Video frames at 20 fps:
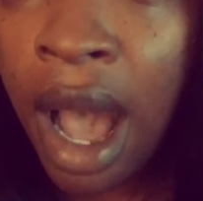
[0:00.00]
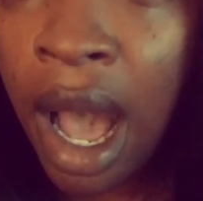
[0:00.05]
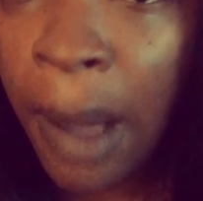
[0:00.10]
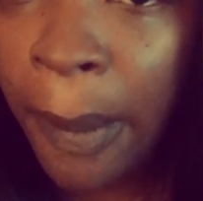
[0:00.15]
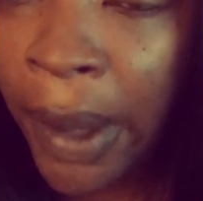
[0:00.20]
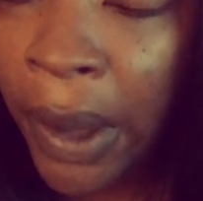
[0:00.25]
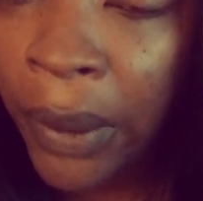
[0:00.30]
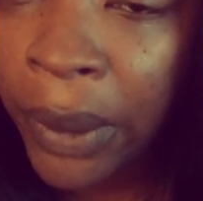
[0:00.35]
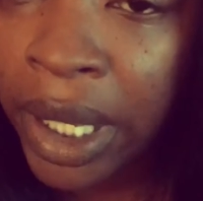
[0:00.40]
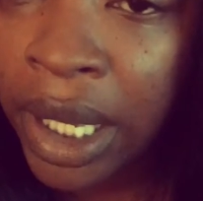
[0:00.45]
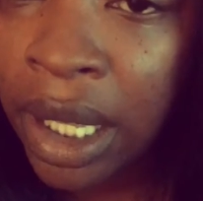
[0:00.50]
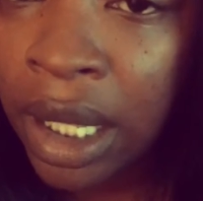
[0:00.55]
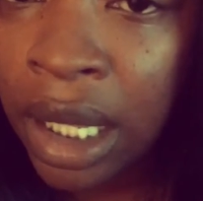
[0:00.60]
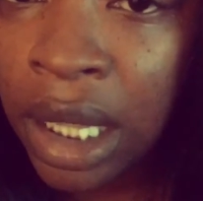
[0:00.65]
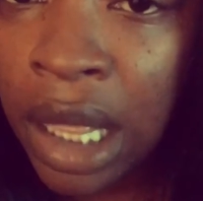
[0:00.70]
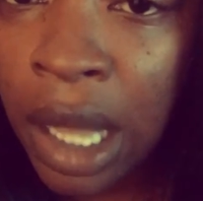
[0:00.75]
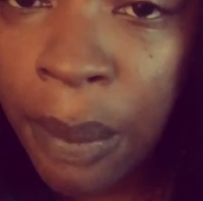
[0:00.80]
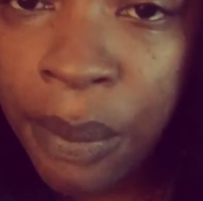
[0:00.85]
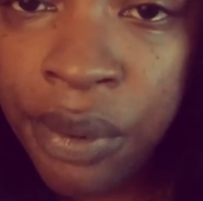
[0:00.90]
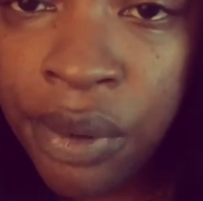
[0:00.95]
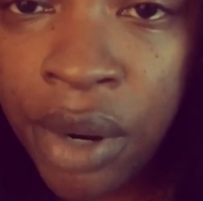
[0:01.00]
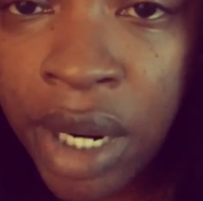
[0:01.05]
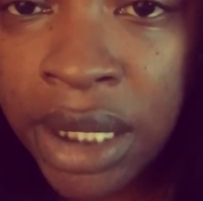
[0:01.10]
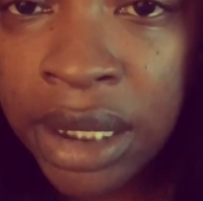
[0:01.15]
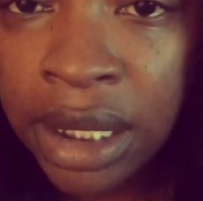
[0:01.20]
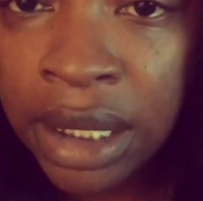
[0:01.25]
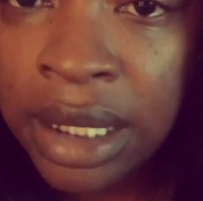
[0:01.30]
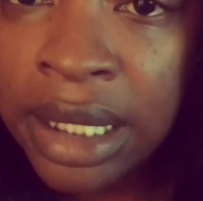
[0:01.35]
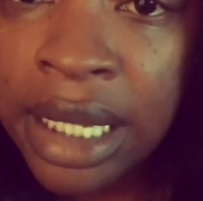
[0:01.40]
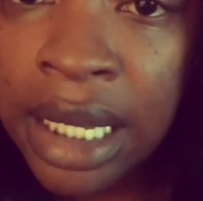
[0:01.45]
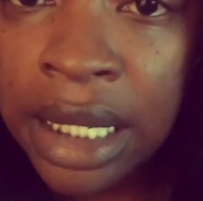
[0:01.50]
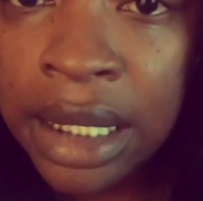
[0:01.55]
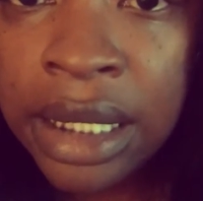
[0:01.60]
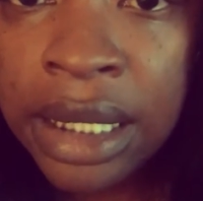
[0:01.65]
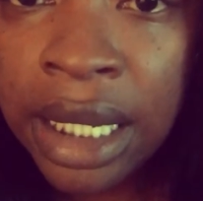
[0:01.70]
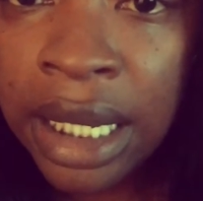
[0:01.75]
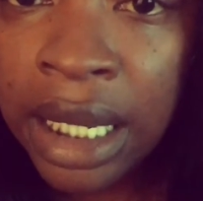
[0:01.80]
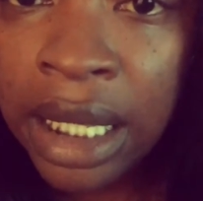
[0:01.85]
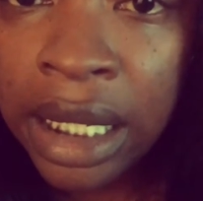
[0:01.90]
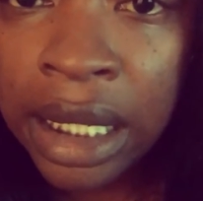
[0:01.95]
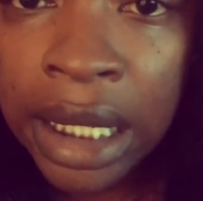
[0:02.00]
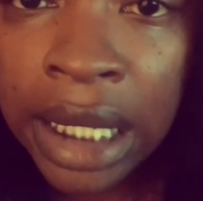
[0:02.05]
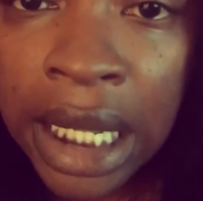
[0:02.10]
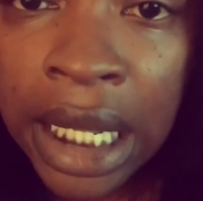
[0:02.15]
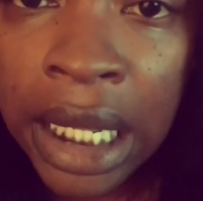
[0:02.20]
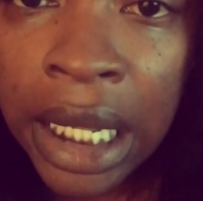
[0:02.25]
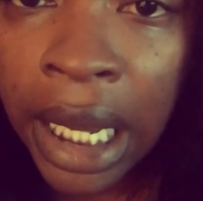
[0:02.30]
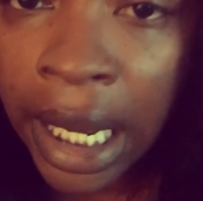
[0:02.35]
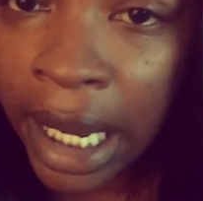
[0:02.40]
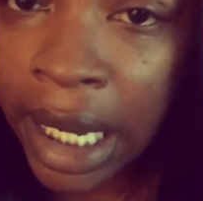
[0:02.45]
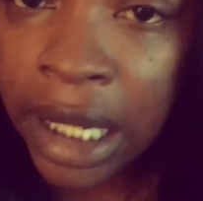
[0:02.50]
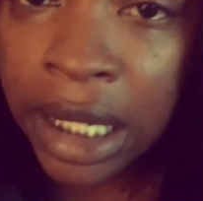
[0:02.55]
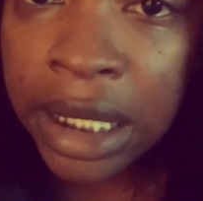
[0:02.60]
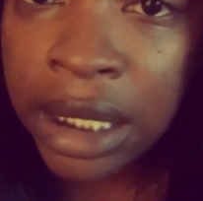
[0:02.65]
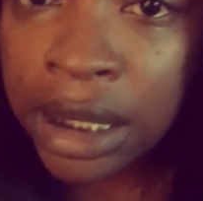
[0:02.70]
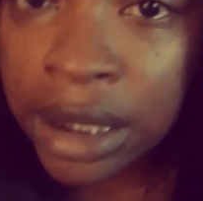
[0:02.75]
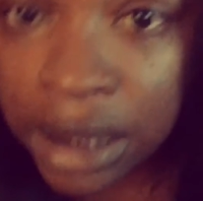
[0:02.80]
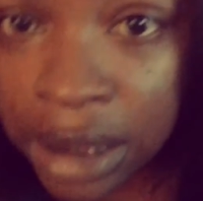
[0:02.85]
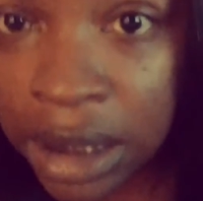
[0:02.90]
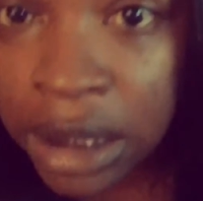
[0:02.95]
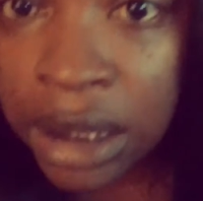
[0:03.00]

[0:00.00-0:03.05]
about killing the president-elect?